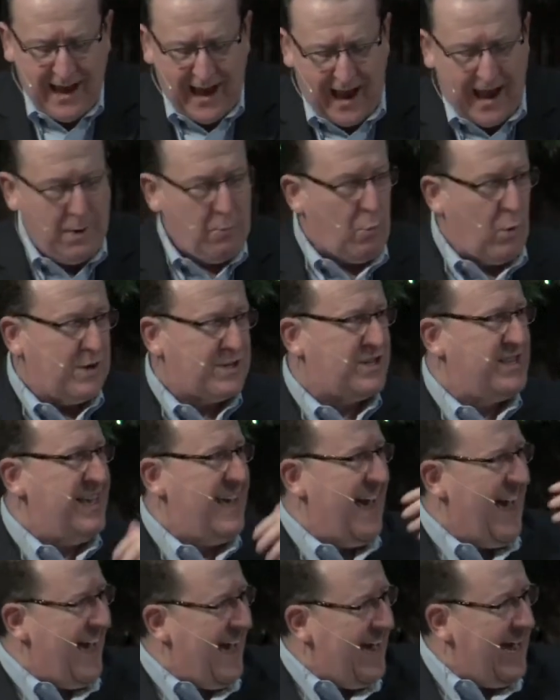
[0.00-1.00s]
and was
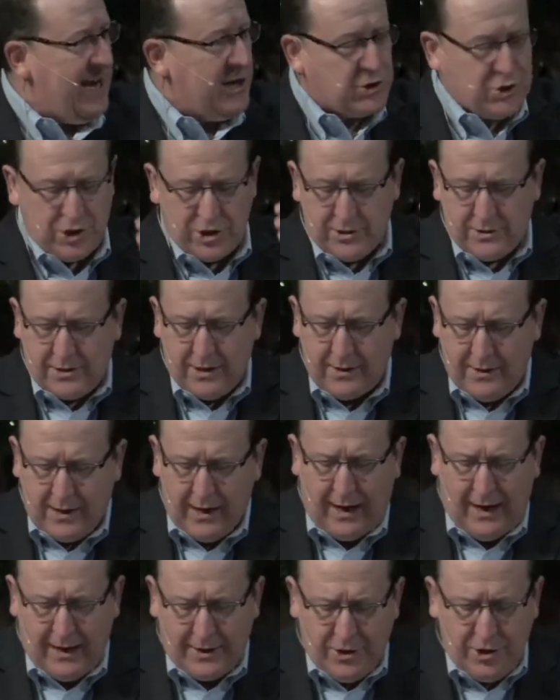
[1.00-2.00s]
the agent that
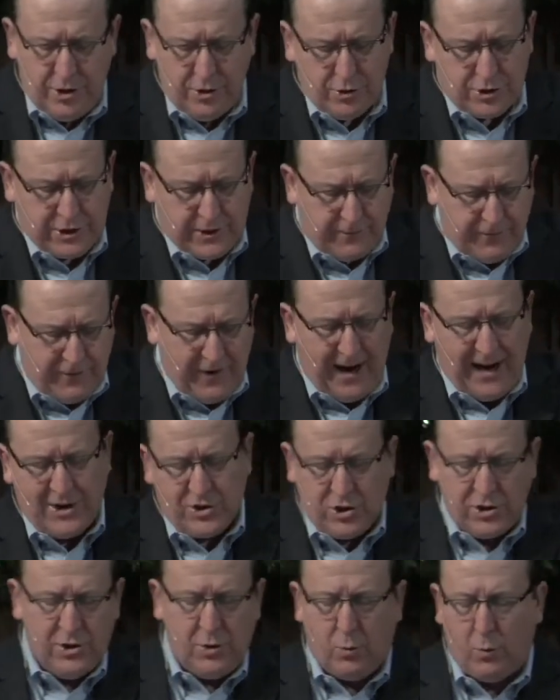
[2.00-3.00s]
God used to
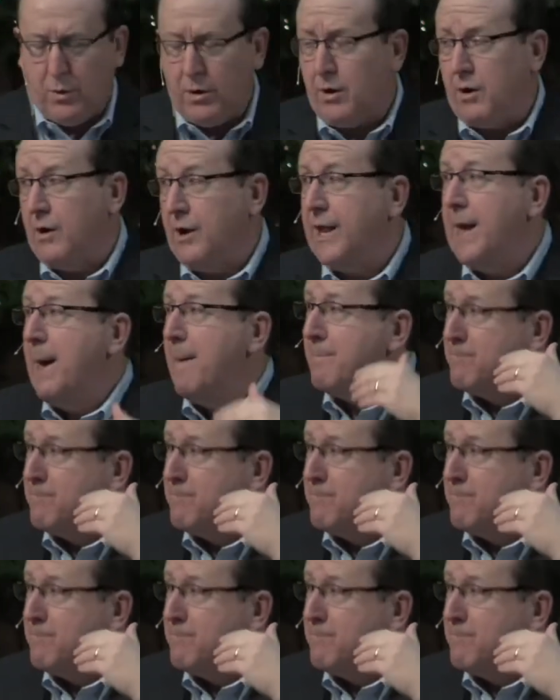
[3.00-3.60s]
fashion the world,